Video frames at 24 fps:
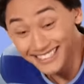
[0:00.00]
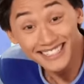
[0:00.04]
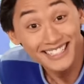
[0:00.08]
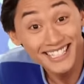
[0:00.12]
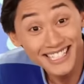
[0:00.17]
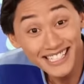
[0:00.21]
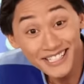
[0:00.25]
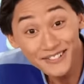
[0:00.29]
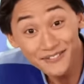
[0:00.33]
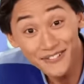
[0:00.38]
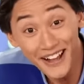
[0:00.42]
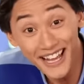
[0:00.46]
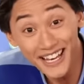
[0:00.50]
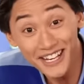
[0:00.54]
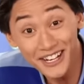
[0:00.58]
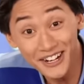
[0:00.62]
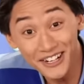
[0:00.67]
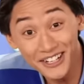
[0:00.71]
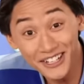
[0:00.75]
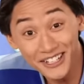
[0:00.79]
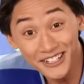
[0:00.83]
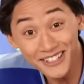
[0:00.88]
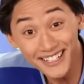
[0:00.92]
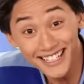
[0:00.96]
Let's find
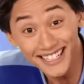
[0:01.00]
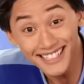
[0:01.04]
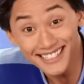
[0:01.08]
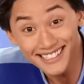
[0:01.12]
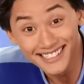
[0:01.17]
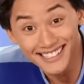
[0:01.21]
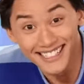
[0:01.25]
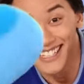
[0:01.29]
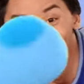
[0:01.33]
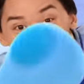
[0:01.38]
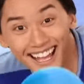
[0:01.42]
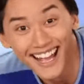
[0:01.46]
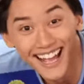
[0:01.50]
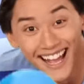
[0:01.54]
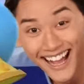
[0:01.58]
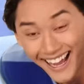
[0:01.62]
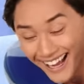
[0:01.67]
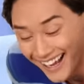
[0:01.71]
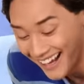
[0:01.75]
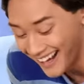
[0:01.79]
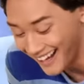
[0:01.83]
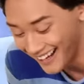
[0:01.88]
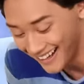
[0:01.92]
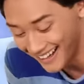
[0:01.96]
our goodies!
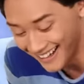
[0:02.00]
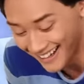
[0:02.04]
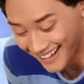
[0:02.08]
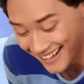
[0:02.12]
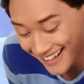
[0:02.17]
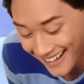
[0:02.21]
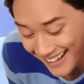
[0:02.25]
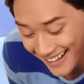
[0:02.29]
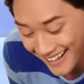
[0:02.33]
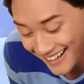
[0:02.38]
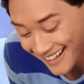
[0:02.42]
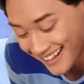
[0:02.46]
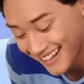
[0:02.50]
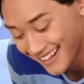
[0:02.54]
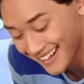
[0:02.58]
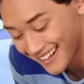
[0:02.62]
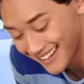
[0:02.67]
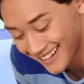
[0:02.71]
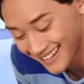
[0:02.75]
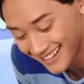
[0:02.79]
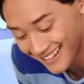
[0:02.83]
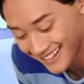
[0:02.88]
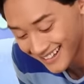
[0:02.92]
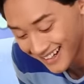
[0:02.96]

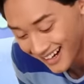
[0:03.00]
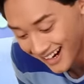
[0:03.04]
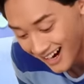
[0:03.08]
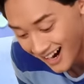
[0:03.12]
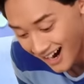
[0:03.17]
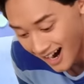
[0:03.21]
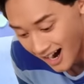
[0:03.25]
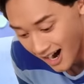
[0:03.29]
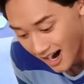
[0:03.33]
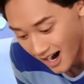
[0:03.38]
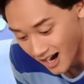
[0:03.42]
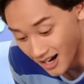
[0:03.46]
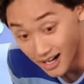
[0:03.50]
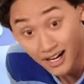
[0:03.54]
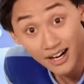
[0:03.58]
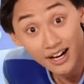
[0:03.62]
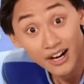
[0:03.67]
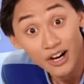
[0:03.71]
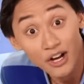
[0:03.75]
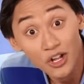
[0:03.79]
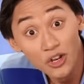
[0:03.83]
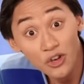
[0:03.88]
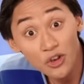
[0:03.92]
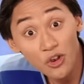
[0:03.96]
Oh,
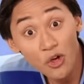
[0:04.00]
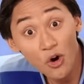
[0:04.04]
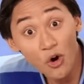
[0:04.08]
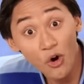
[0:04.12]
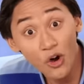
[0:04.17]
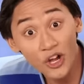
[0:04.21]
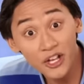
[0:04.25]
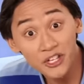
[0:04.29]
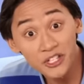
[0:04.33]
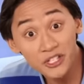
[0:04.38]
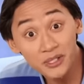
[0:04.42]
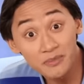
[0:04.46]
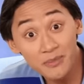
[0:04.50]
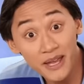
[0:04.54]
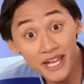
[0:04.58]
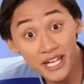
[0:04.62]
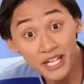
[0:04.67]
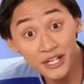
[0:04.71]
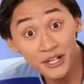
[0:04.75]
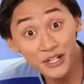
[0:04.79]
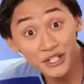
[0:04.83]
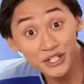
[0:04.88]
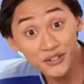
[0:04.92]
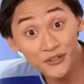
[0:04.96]

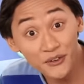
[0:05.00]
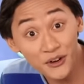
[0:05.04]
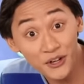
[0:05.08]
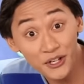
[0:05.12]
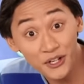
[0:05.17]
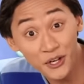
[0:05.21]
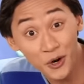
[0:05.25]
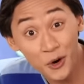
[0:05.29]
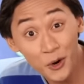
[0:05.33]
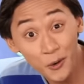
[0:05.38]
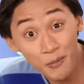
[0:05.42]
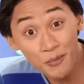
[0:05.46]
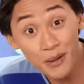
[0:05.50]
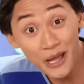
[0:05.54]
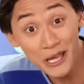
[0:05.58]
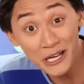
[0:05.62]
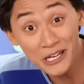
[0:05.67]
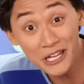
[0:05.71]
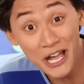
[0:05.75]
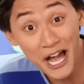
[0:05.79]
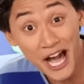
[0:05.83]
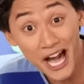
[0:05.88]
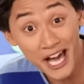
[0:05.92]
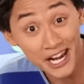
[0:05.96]
noisemakers for your
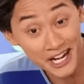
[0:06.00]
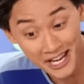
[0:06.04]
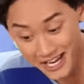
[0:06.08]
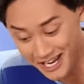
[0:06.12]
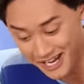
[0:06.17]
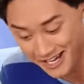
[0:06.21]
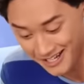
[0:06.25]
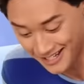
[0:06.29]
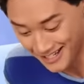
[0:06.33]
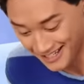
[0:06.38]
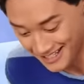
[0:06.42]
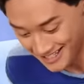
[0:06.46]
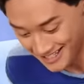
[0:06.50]
piñata!